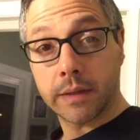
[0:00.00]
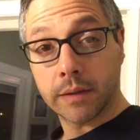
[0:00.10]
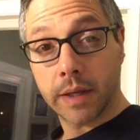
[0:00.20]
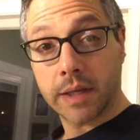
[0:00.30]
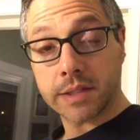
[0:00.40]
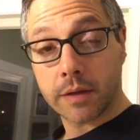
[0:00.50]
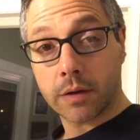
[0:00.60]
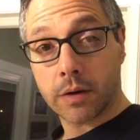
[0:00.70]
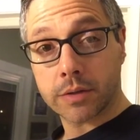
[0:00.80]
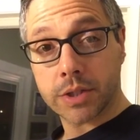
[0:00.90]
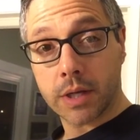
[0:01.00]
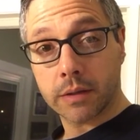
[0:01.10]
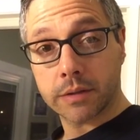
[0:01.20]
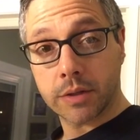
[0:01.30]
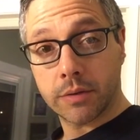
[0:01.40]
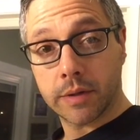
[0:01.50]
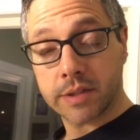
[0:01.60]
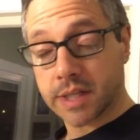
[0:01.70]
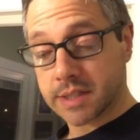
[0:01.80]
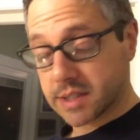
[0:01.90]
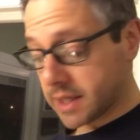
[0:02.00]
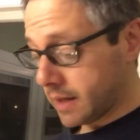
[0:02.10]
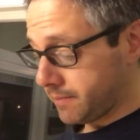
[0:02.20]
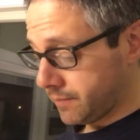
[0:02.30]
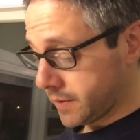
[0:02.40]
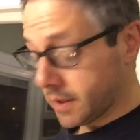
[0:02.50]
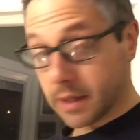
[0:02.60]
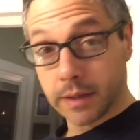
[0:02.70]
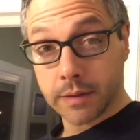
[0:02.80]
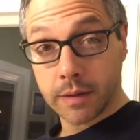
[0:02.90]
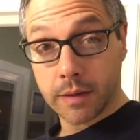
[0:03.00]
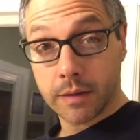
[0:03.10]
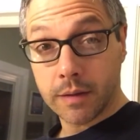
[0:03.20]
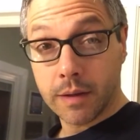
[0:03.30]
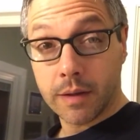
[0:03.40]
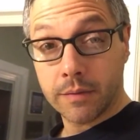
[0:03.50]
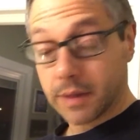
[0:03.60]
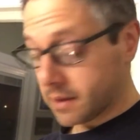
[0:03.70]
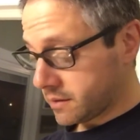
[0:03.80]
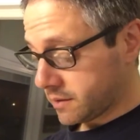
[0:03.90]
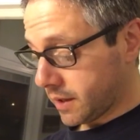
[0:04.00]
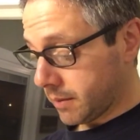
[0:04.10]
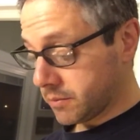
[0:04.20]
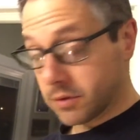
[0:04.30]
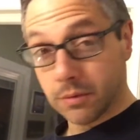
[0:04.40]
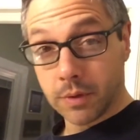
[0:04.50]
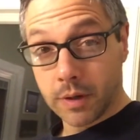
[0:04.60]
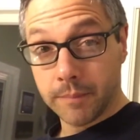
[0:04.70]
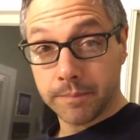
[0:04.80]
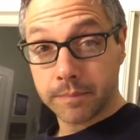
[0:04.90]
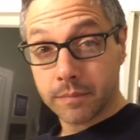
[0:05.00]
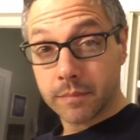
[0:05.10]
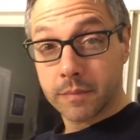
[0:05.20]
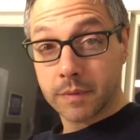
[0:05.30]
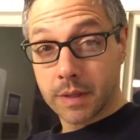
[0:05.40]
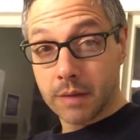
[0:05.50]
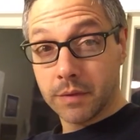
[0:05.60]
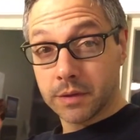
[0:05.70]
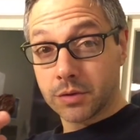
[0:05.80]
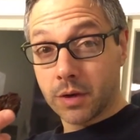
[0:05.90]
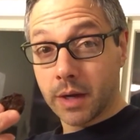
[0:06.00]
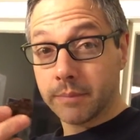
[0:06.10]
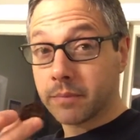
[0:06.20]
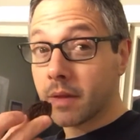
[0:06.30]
glaze on our chocolate donuts has set, and I think it's time to give these a try.